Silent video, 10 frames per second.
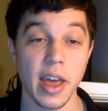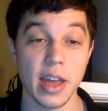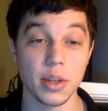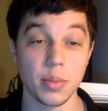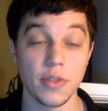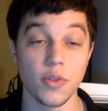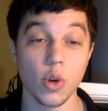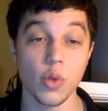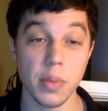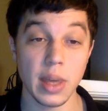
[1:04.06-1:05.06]
And
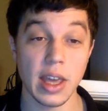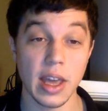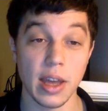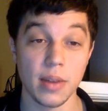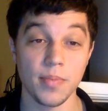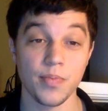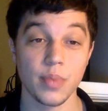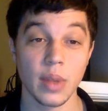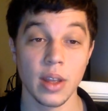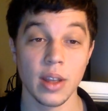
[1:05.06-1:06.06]
before we begin,
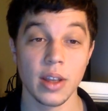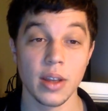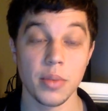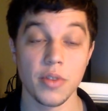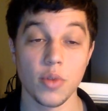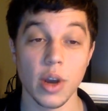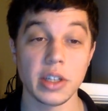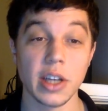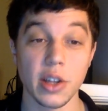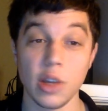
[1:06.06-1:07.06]
before I
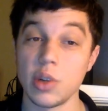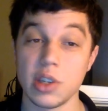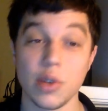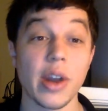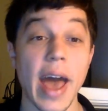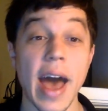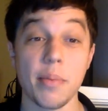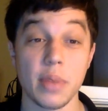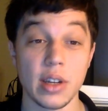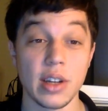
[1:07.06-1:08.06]
tell you what's going to
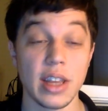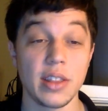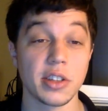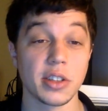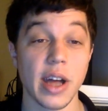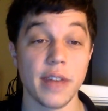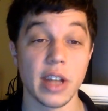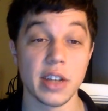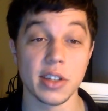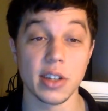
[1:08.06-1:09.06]
happen in this live
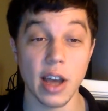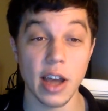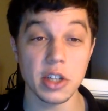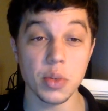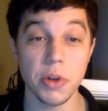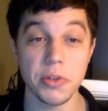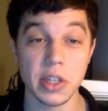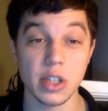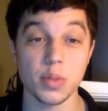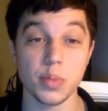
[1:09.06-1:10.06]
lesson, I just want to
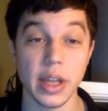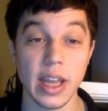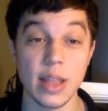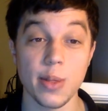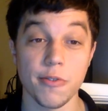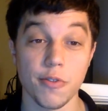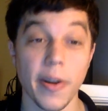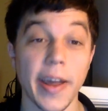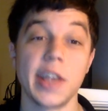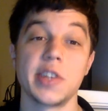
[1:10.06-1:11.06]
explain the
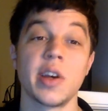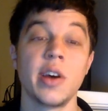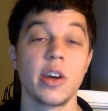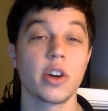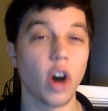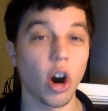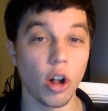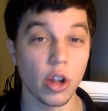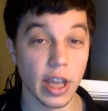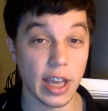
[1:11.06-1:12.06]
phrase
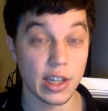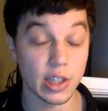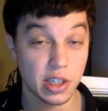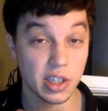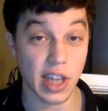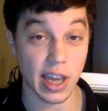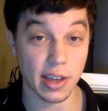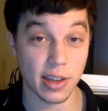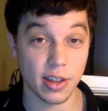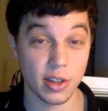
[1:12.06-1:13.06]
call in
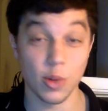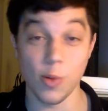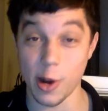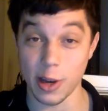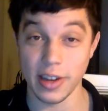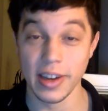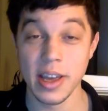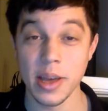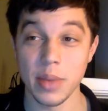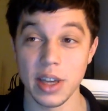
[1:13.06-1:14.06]
sick to work
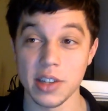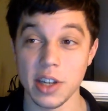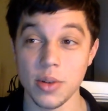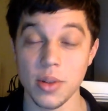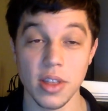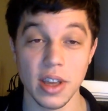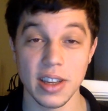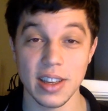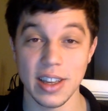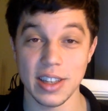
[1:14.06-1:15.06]
because I don't
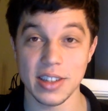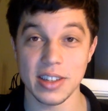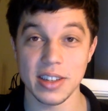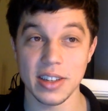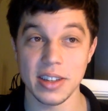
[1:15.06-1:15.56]
think it's